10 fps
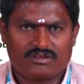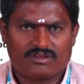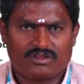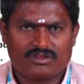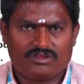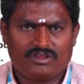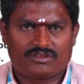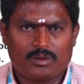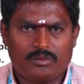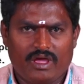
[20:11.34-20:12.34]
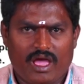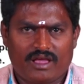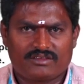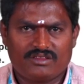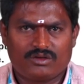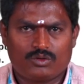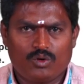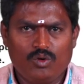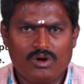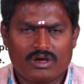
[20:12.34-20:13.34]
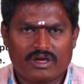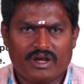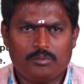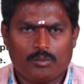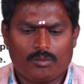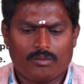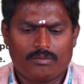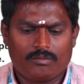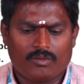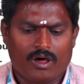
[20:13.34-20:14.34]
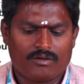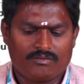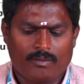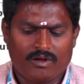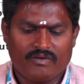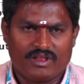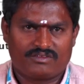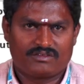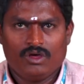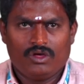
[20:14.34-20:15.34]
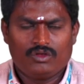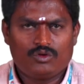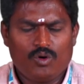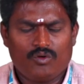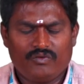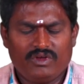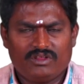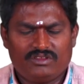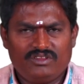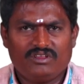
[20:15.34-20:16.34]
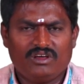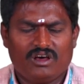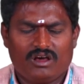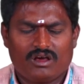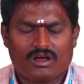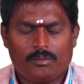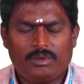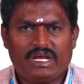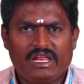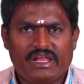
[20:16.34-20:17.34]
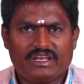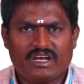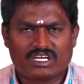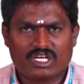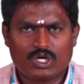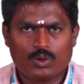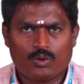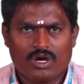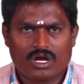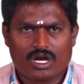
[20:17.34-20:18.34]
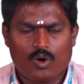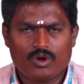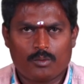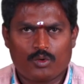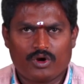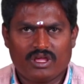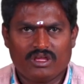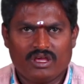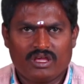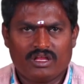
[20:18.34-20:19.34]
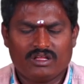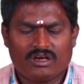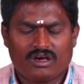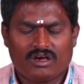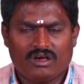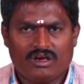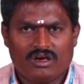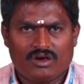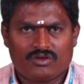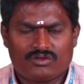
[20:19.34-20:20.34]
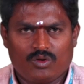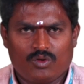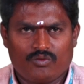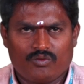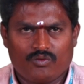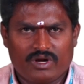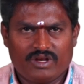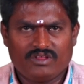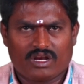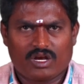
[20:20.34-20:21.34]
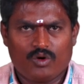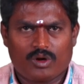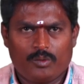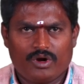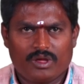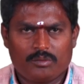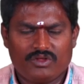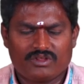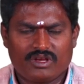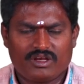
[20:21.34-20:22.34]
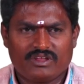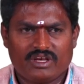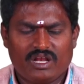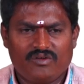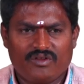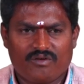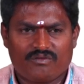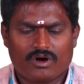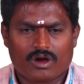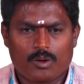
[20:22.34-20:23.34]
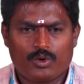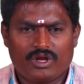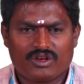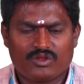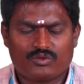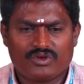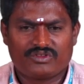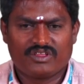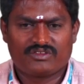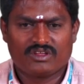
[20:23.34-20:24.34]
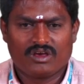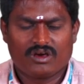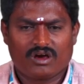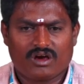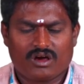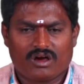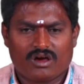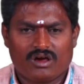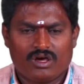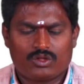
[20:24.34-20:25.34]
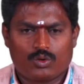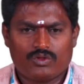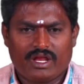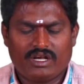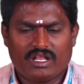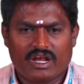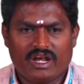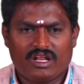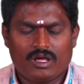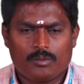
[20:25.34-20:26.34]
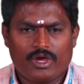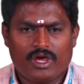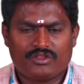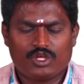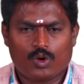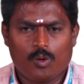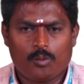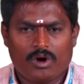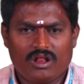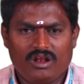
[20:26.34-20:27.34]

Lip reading: This can be accessed through grid malwares. So this is a completely introduction to cloud computing. So what is the cloud computing means? So it is a delivery of computing resources uh, through the internet pay as you go model.